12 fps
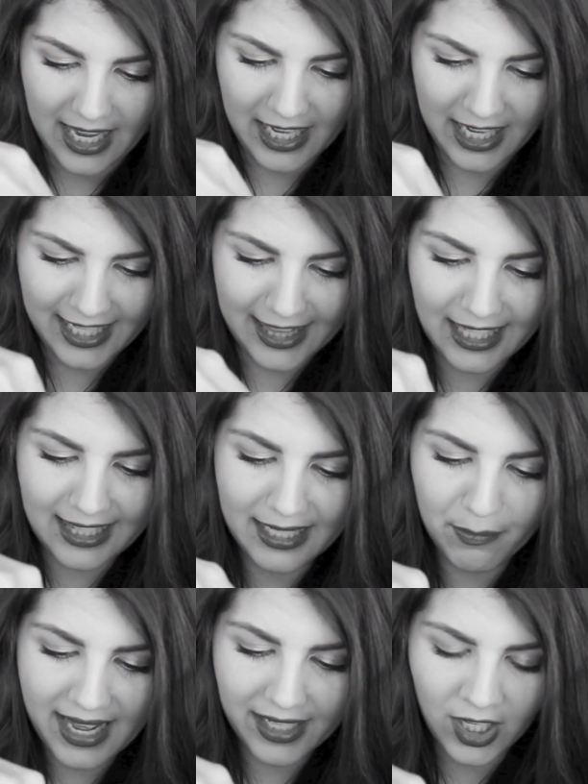Can't get the
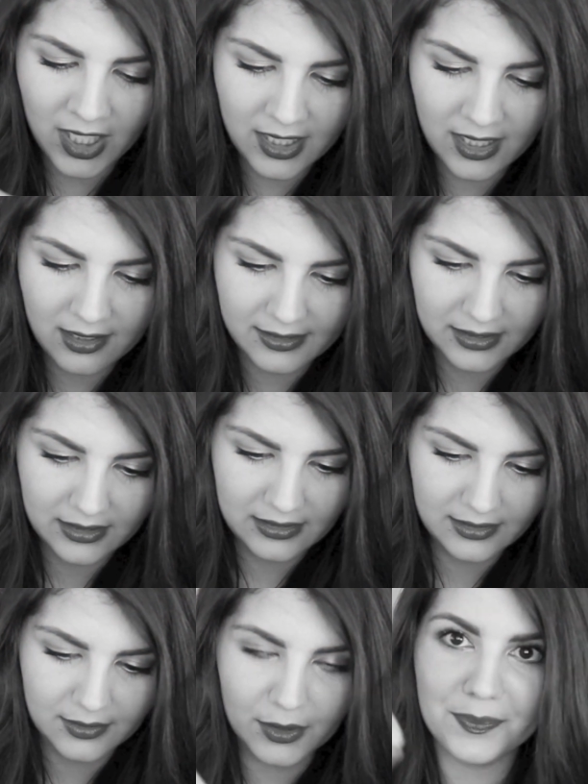lid back
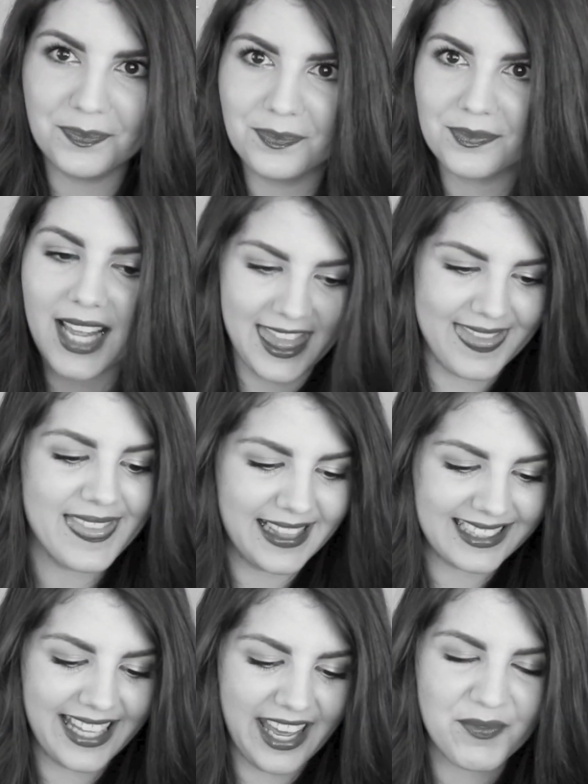
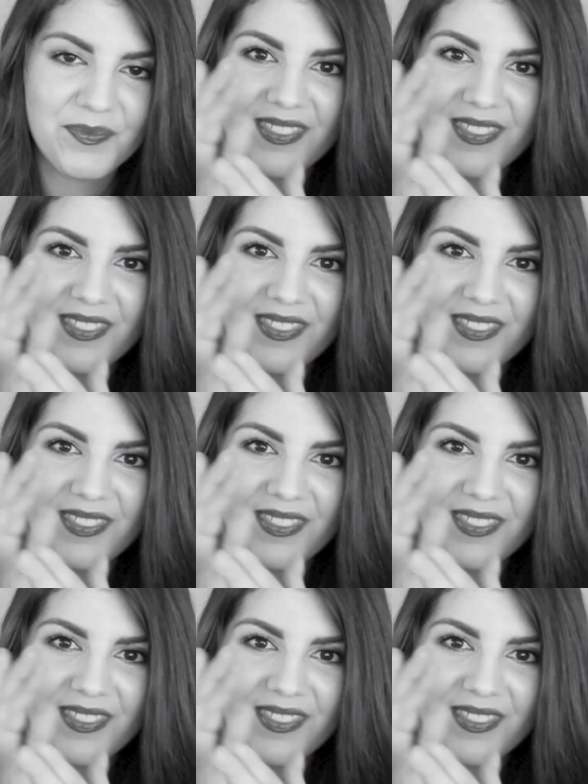on.